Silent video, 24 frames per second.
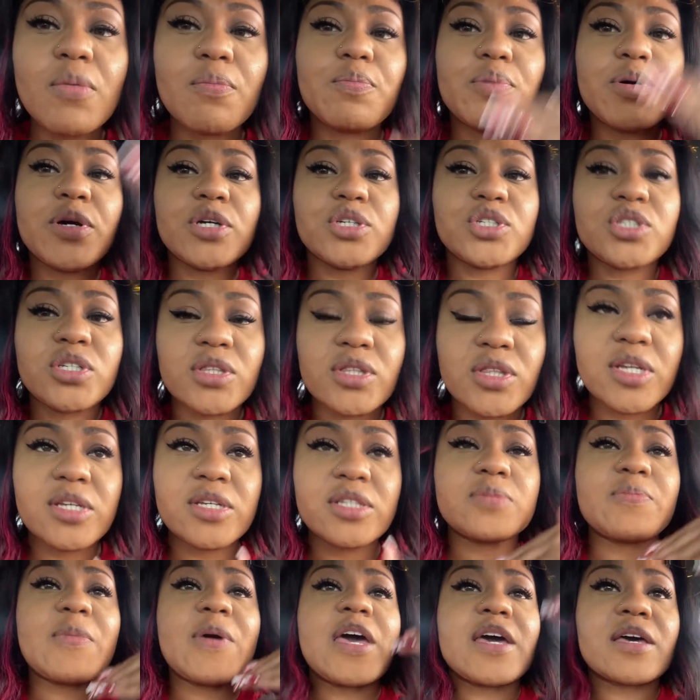pushing
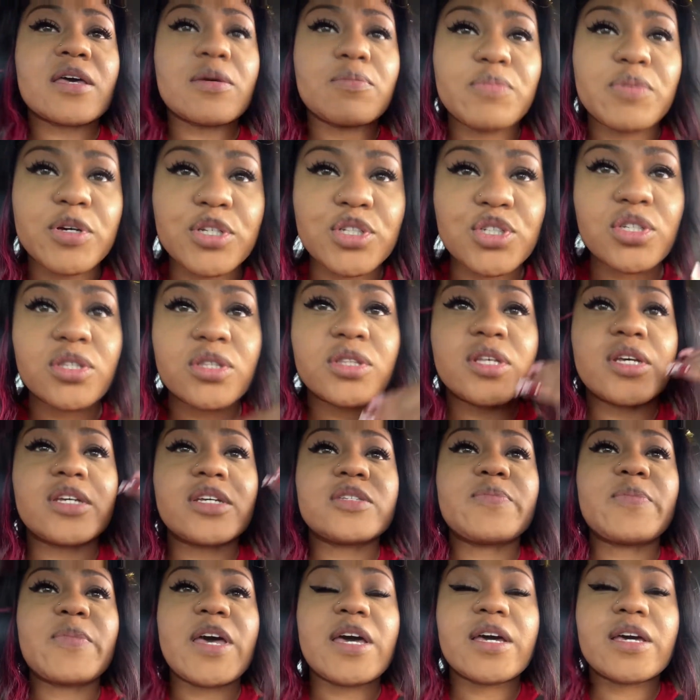things back and pushing things
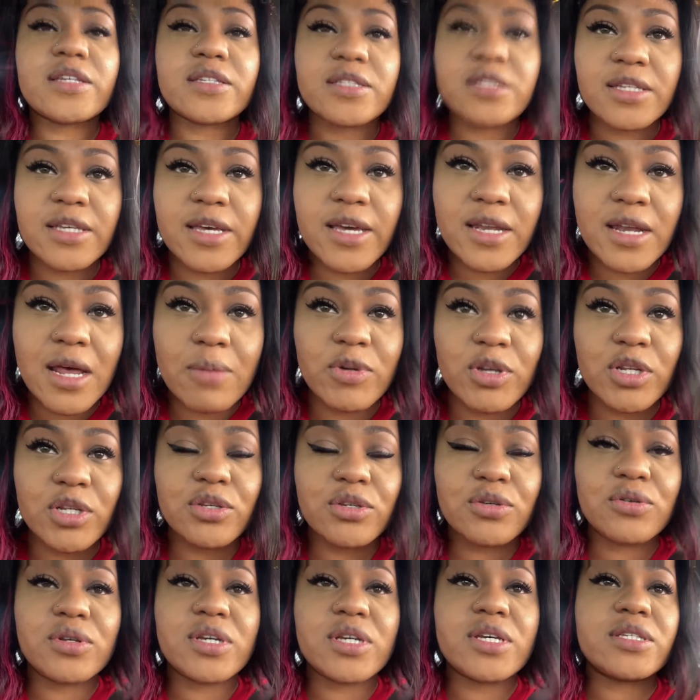back and saying I'm gonna
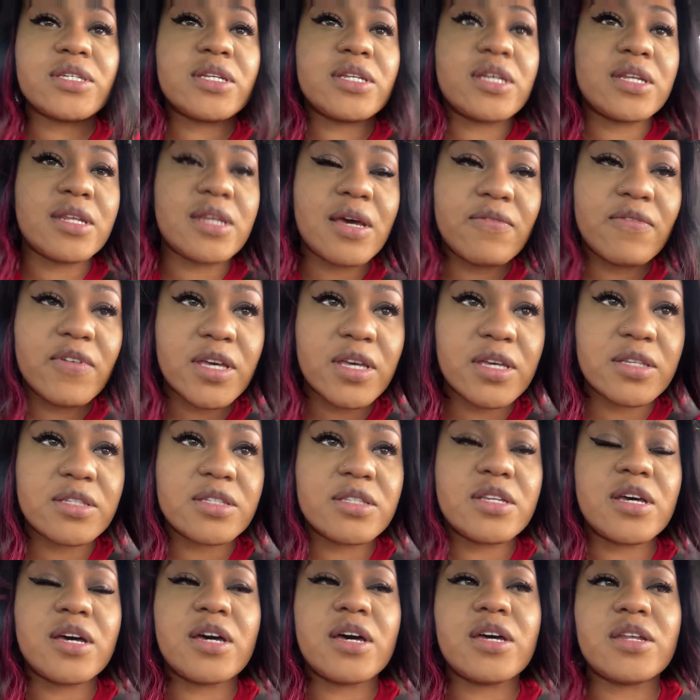do this and it never gets
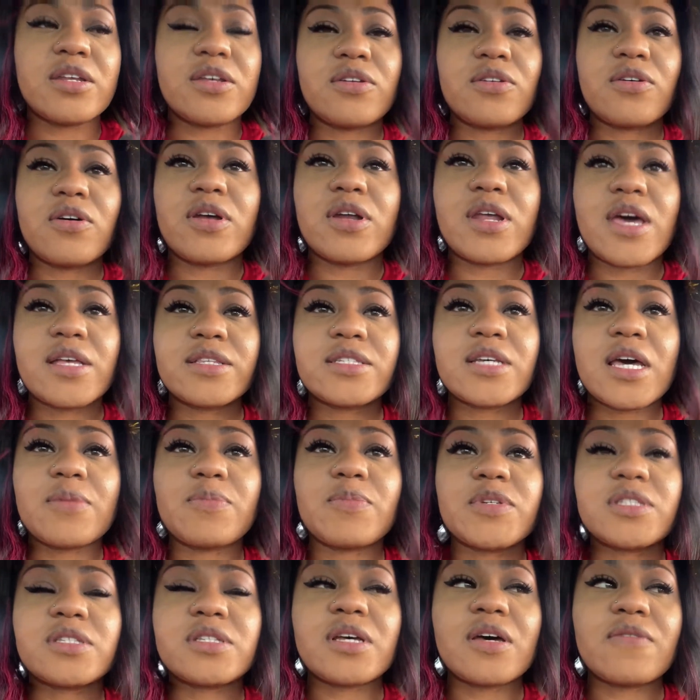done and all that type
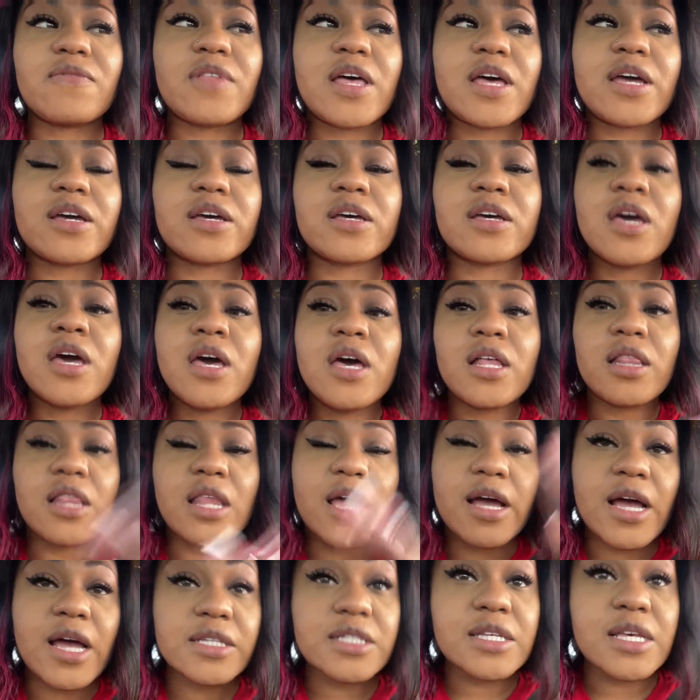of stuff. Like,
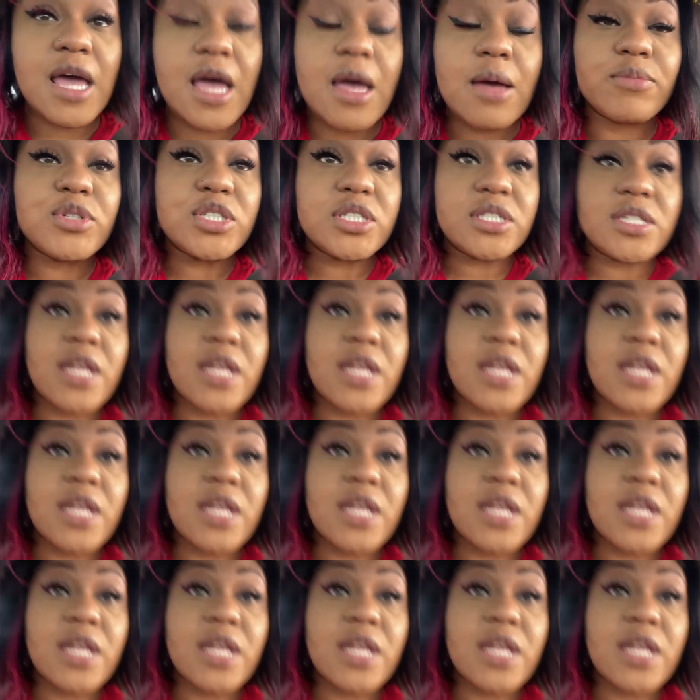like I said, I'm just